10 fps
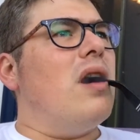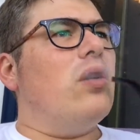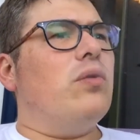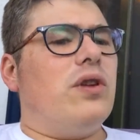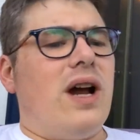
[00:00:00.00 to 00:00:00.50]
I
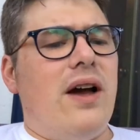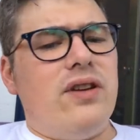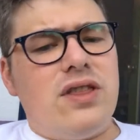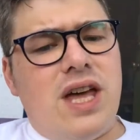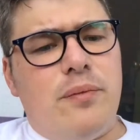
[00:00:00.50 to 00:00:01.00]
don't know whether
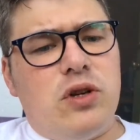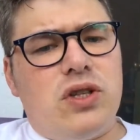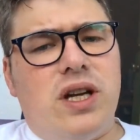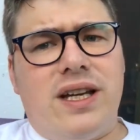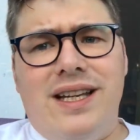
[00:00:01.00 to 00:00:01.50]
having that
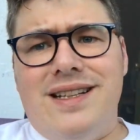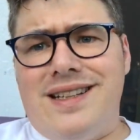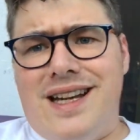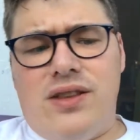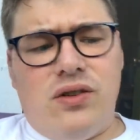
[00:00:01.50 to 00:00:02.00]
much Latakia
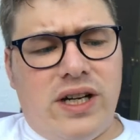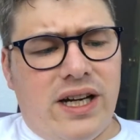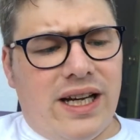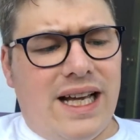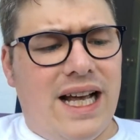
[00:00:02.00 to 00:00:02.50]
together
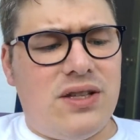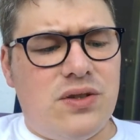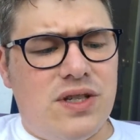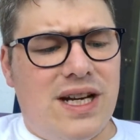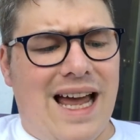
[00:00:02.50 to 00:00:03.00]
kind of
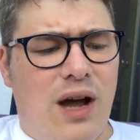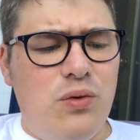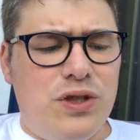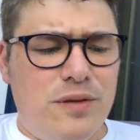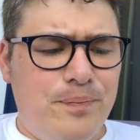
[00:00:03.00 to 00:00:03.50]
cancels it
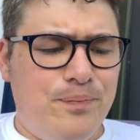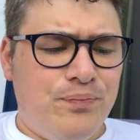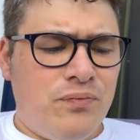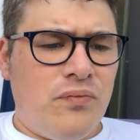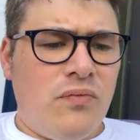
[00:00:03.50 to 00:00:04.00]
out,
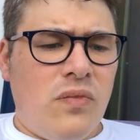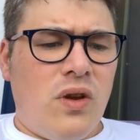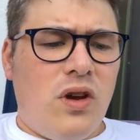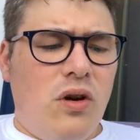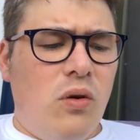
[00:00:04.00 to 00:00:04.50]

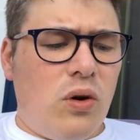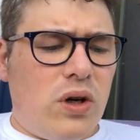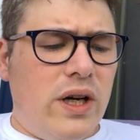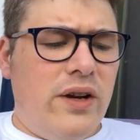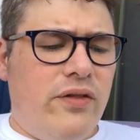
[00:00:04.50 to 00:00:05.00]

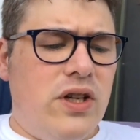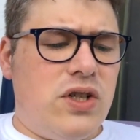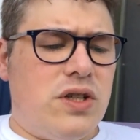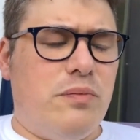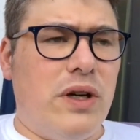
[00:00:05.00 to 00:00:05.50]
or if it
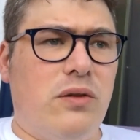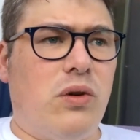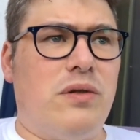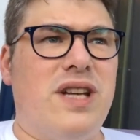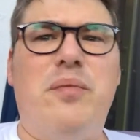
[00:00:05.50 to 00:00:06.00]
just, but,
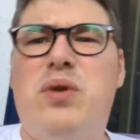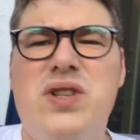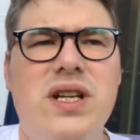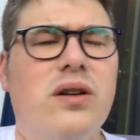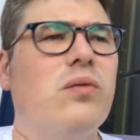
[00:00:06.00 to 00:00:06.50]
or
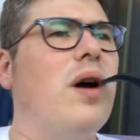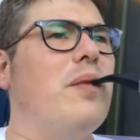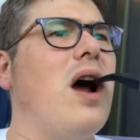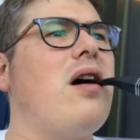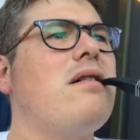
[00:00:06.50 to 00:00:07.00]
tempers it, or
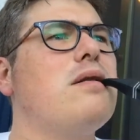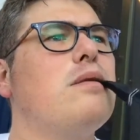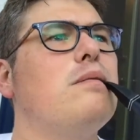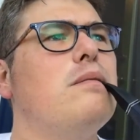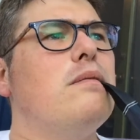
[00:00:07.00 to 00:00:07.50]
what, but,
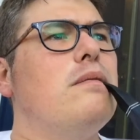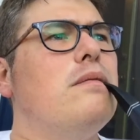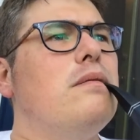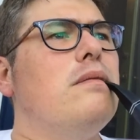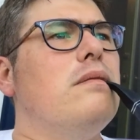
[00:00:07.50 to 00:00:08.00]

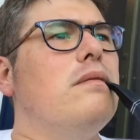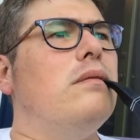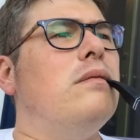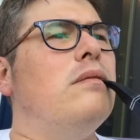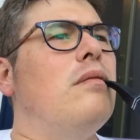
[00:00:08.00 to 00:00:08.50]

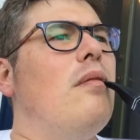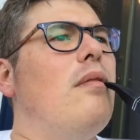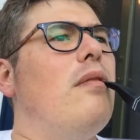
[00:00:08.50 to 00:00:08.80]
hmm.